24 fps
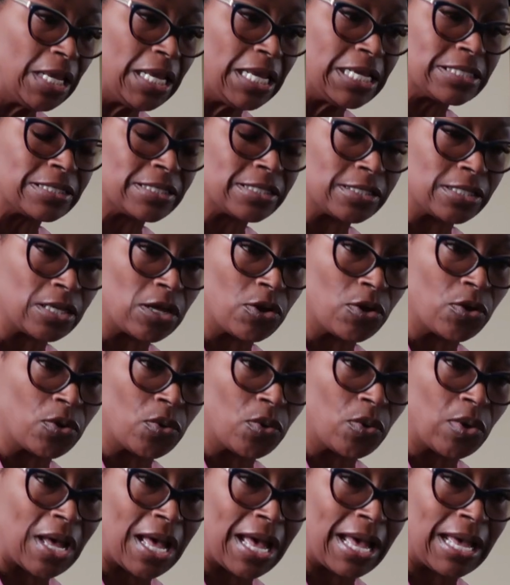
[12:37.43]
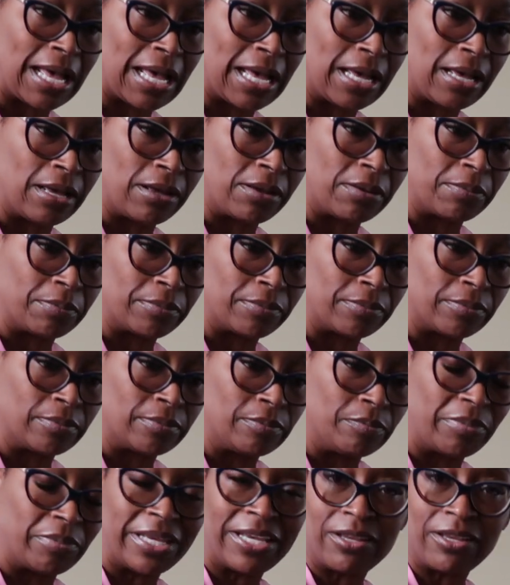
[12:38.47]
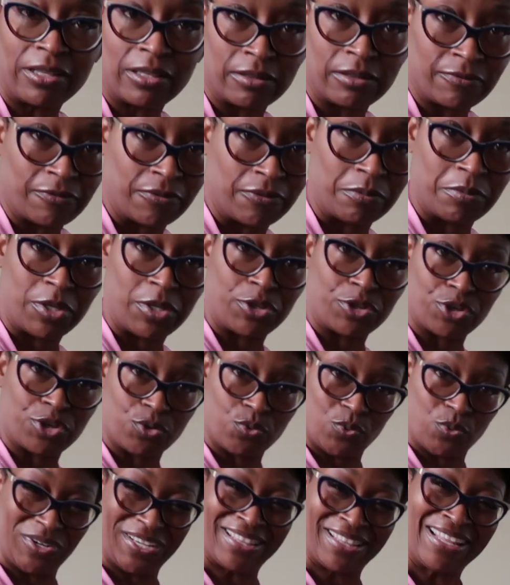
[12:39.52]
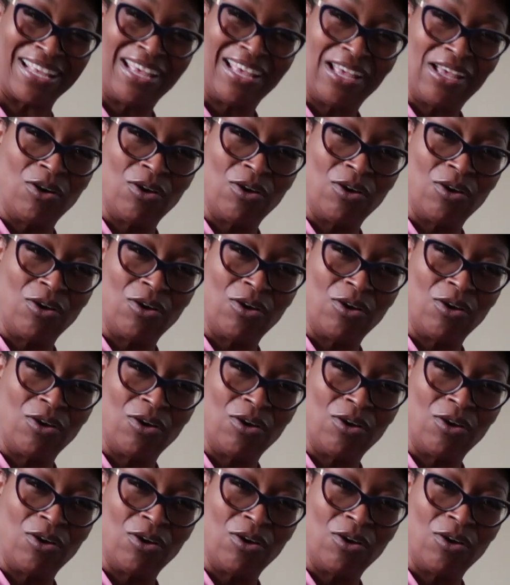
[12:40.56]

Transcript: And so being familiar with